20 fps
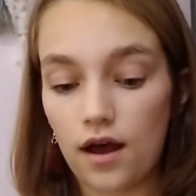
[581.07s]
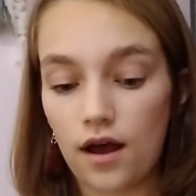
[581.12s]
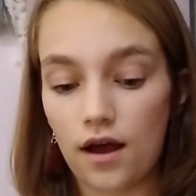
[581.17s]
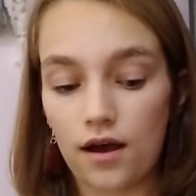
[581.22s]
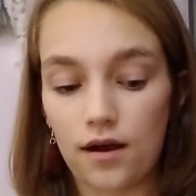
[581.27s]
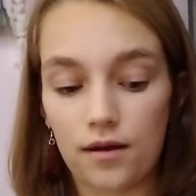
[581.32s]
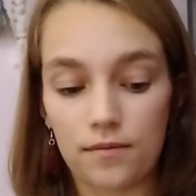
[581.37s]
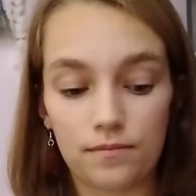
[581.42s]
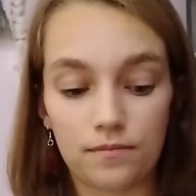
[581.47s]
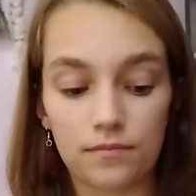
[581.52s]

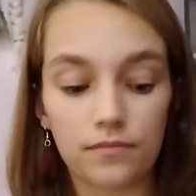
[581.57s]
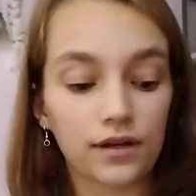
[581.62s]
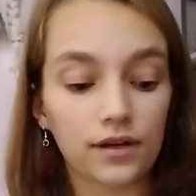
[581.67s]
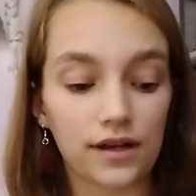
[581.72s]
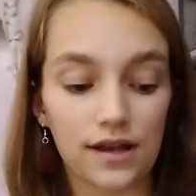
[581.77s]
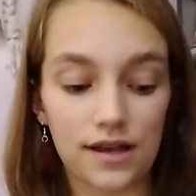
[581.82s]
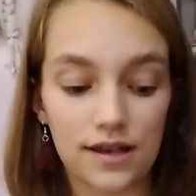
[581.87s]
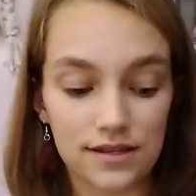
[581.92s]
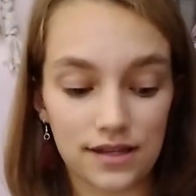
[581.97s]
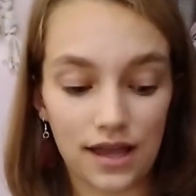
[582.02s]
Um,
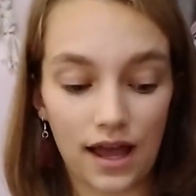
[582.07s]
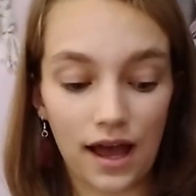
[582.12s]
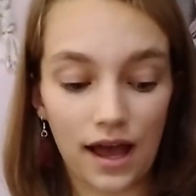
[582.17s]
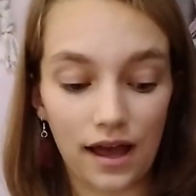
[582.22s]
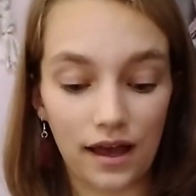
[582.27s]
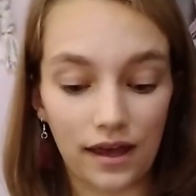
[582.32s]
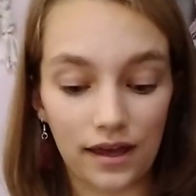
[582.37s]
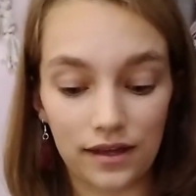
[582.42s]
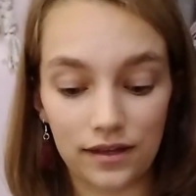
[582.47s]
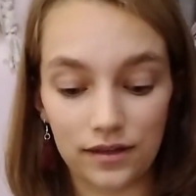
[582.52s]
because
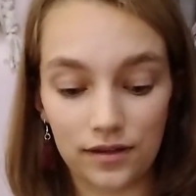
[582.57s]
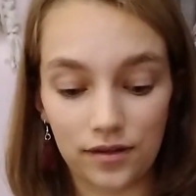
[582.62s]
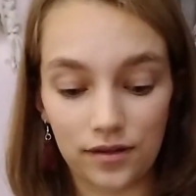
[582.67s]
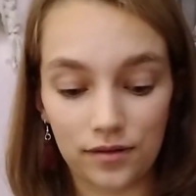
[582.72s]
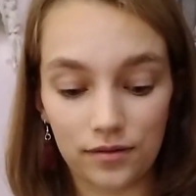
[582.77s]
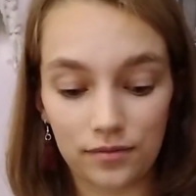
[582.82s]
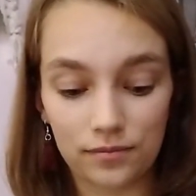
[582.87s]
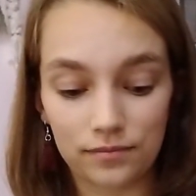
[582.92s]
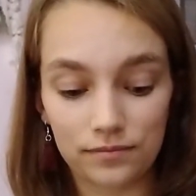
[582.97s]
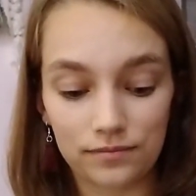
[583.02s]

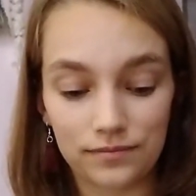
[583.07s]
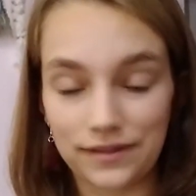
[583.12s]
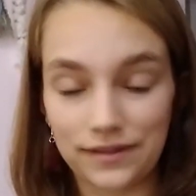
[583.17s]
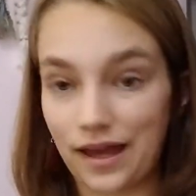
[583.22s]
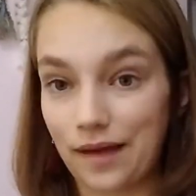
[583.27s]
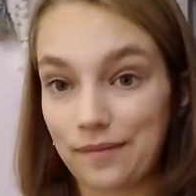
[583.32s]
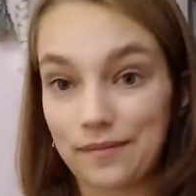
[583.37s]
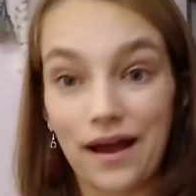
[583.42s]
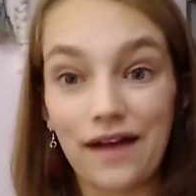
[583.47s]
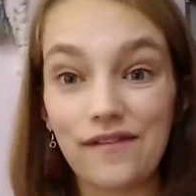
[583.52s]
I,
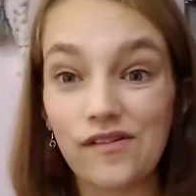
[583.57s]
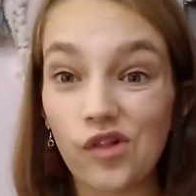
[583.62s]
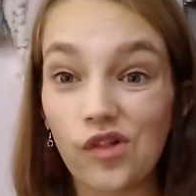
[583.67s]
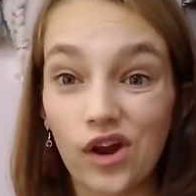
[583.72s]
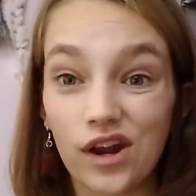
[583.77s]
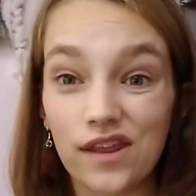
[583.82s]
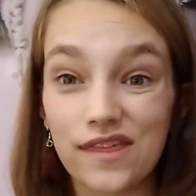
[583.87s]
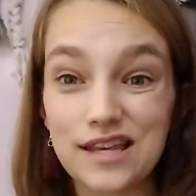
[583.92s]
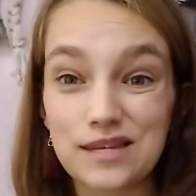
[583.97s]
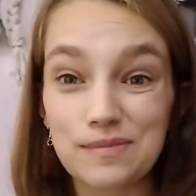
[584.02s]
yeah, I have a
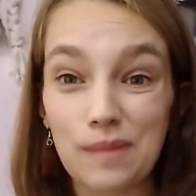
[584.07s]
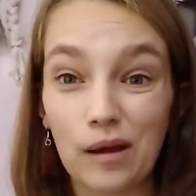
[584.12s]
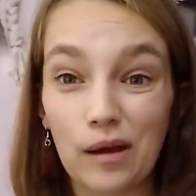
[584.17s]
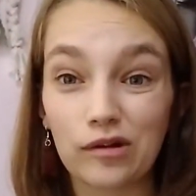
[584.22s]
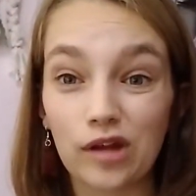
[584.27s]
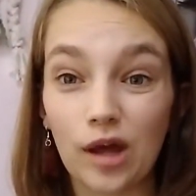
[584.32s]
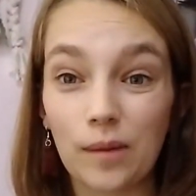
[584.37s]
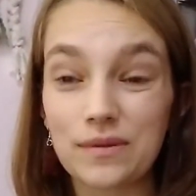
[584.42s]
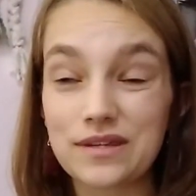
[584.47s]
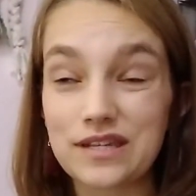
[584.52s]
lot of things
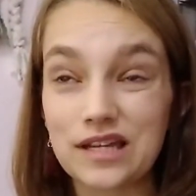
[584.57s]
piled up.